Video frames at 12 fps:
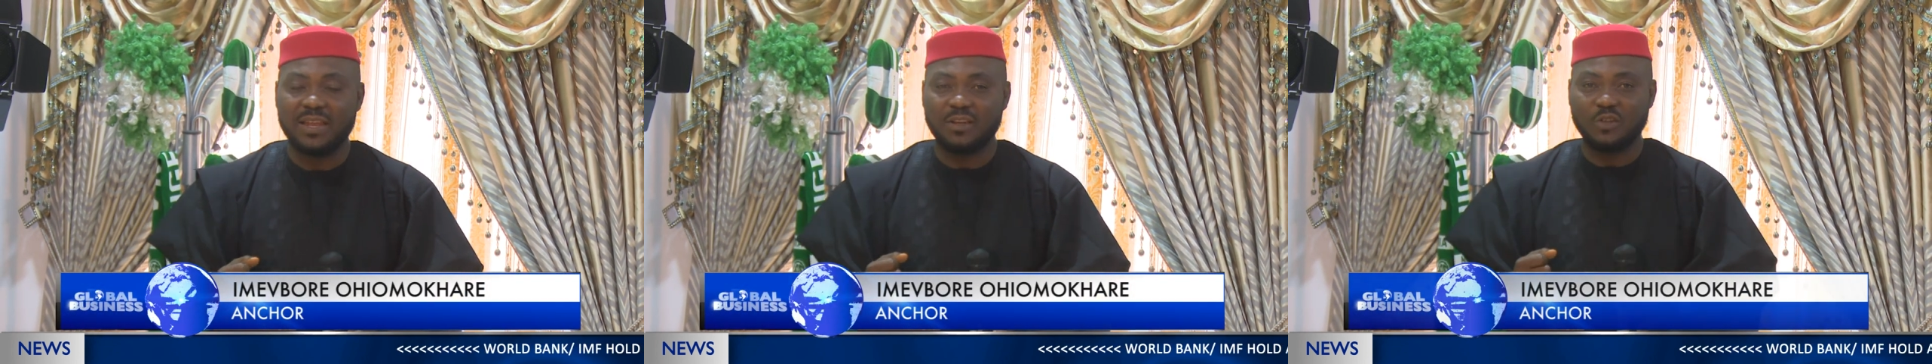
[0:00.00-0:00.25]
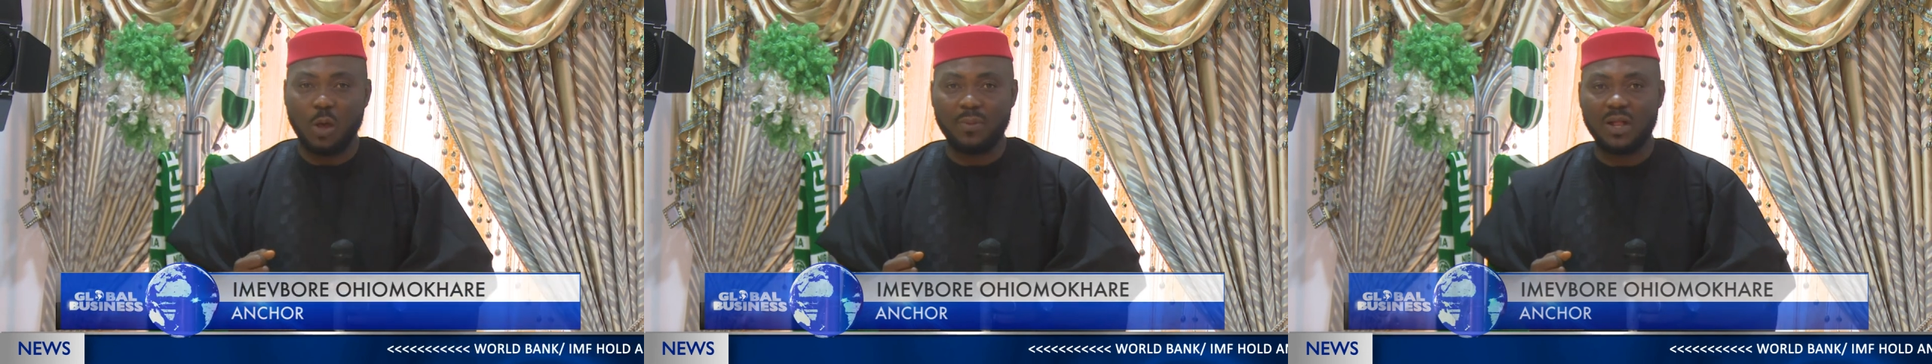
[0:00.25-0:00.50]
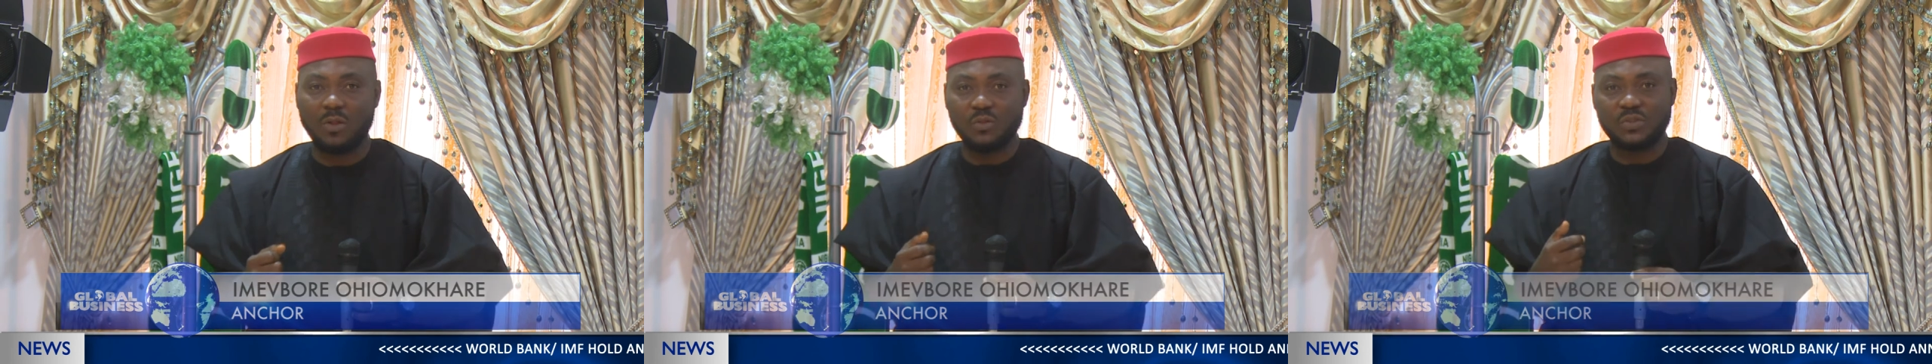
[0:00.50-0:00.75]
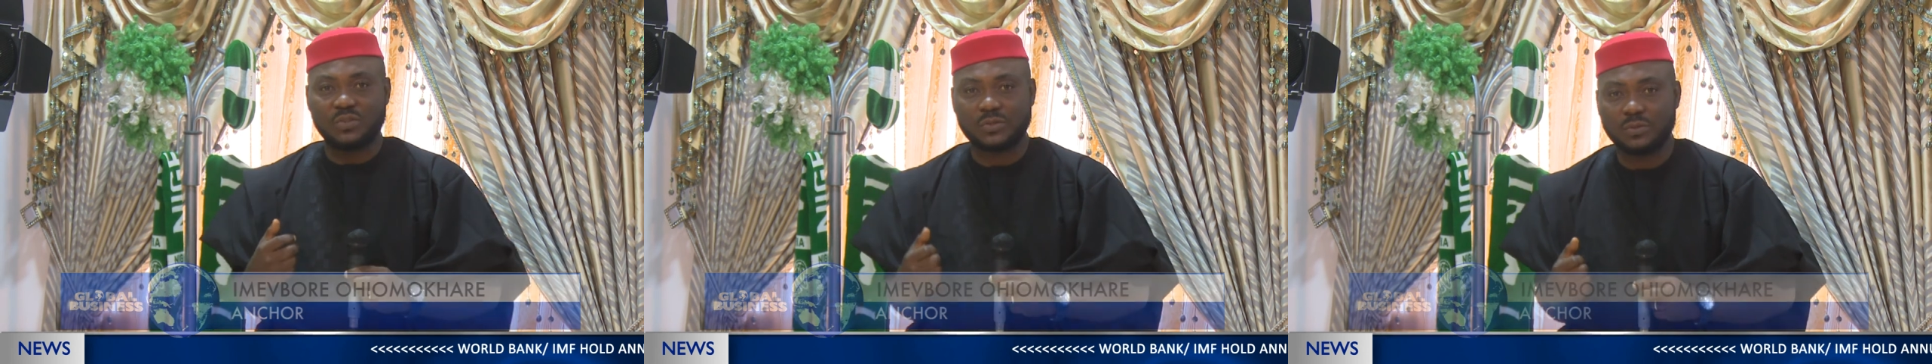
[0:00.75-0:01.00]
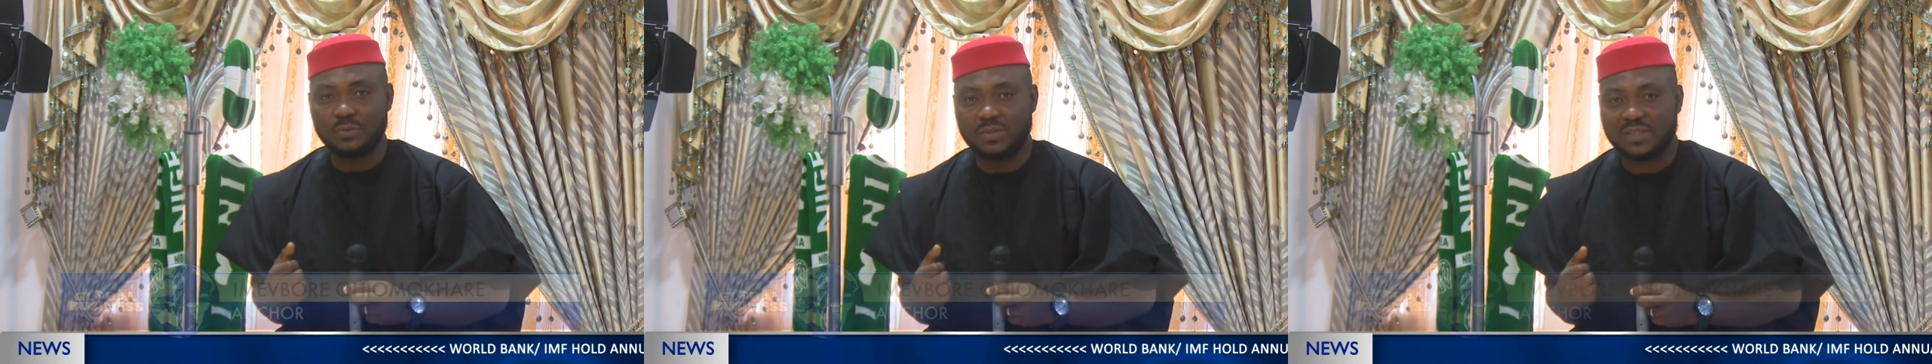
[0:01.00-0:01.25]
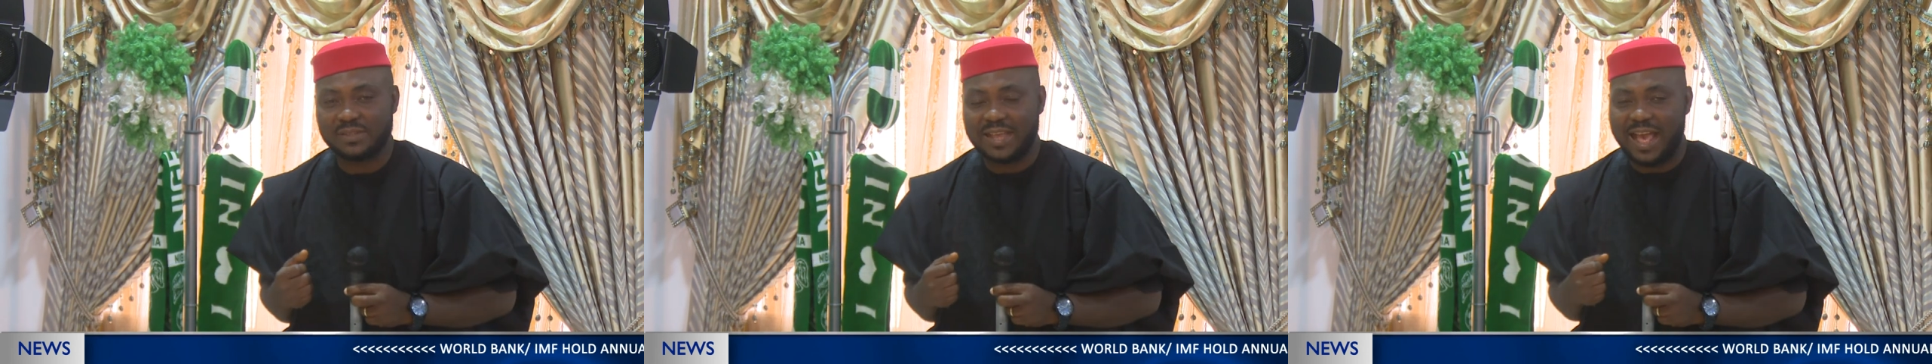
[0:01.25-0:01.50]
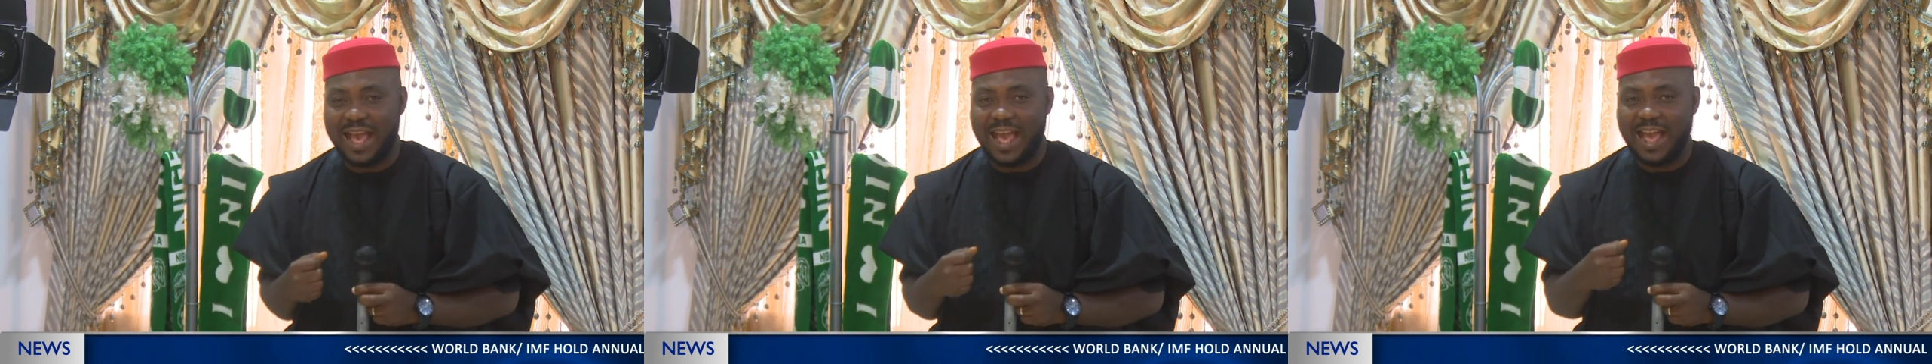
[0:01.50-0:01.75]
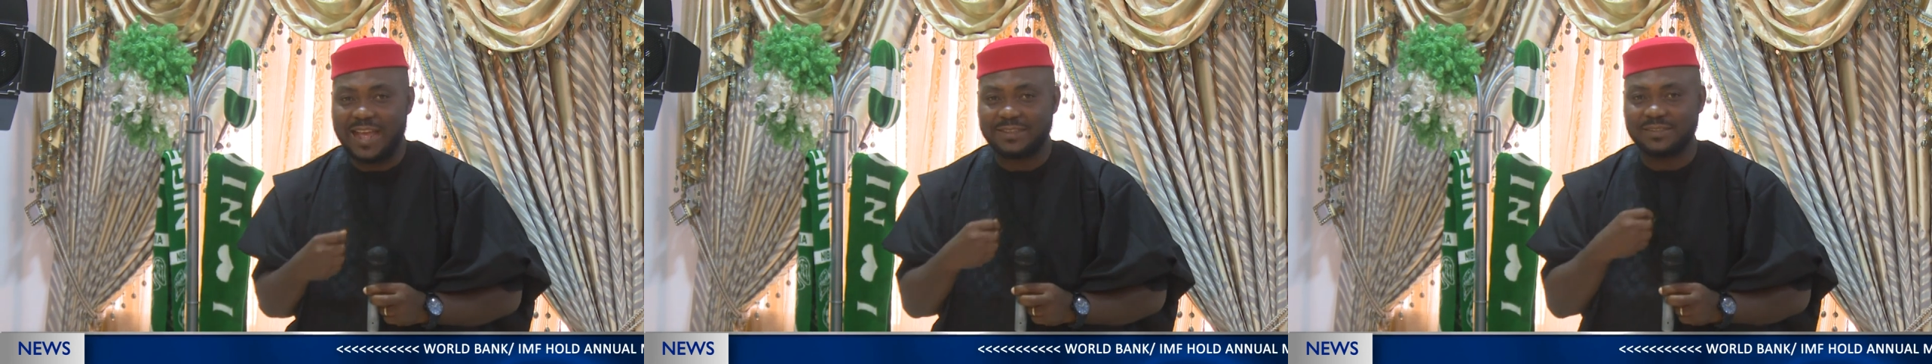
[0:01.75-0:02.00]
normal suit
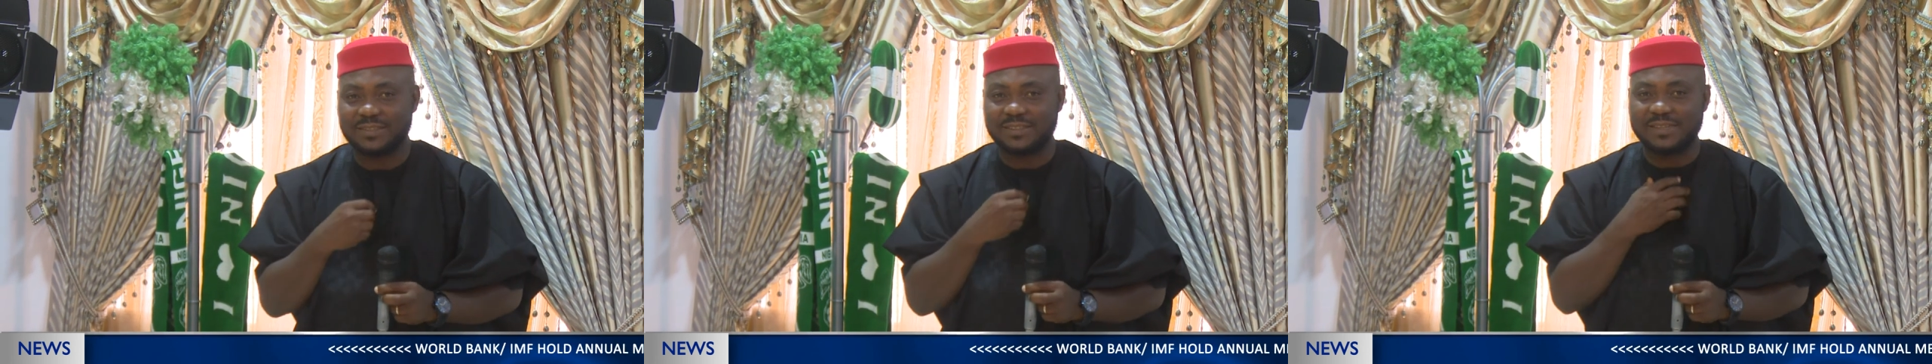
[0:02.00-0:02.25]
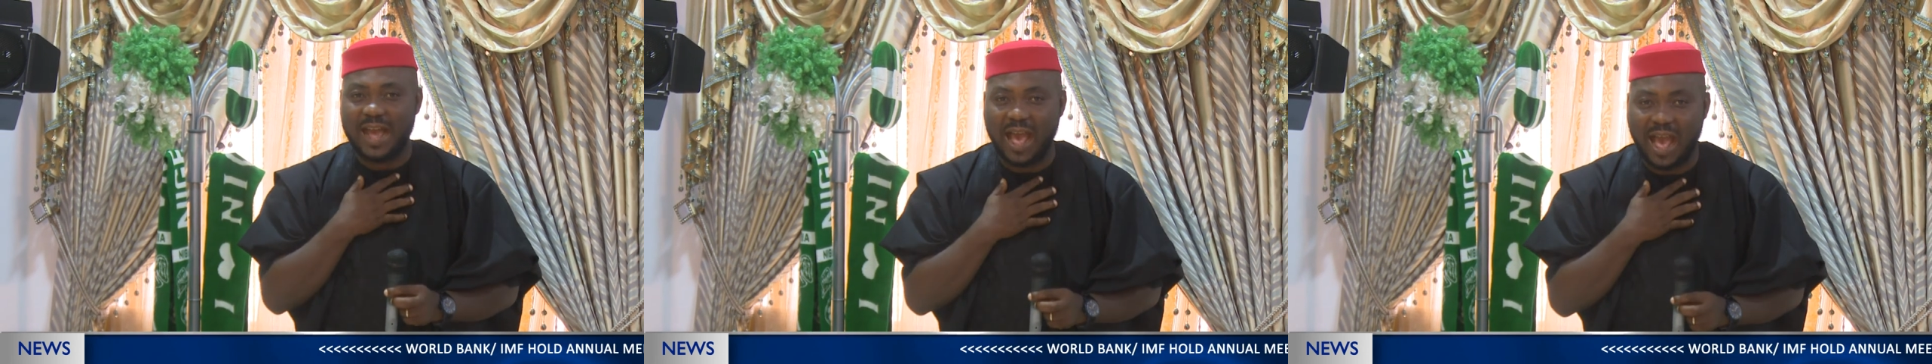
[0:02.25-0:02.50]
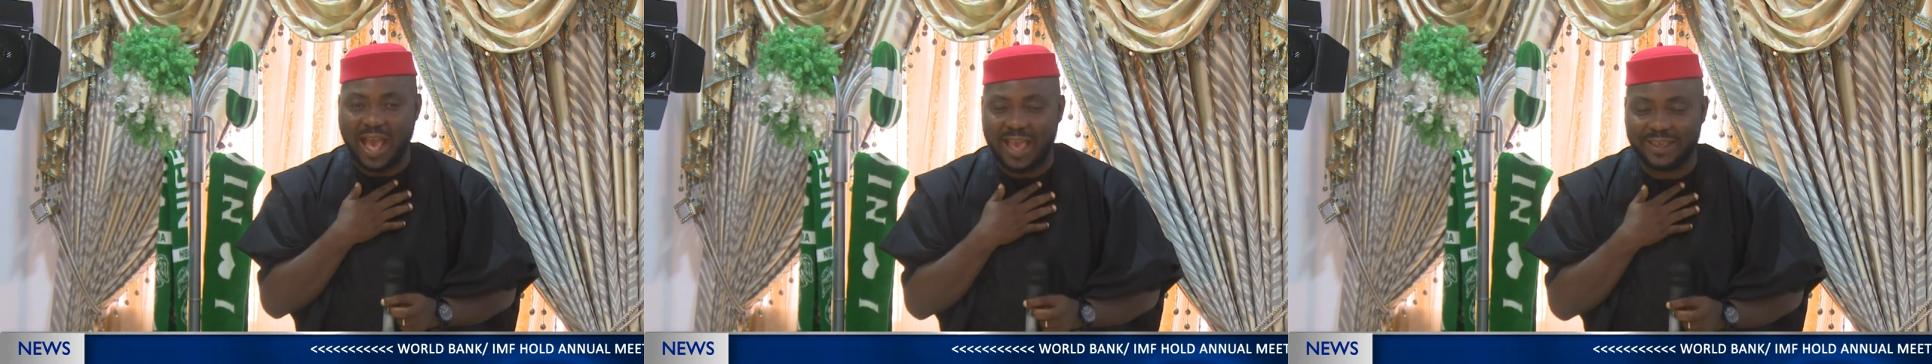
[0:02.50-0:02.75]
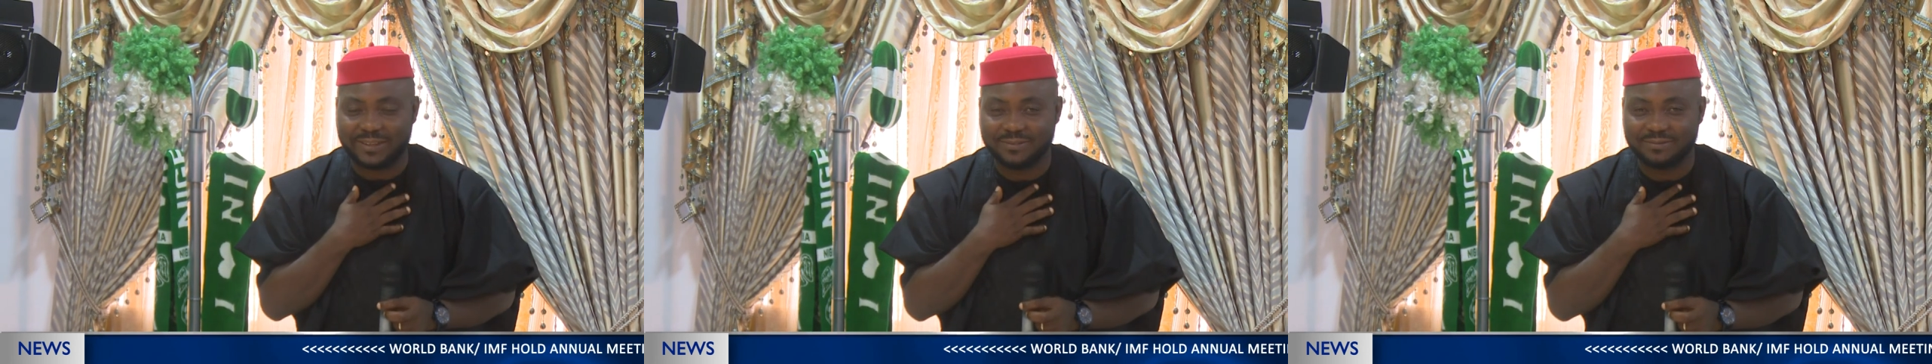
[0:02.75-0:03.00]
and tie.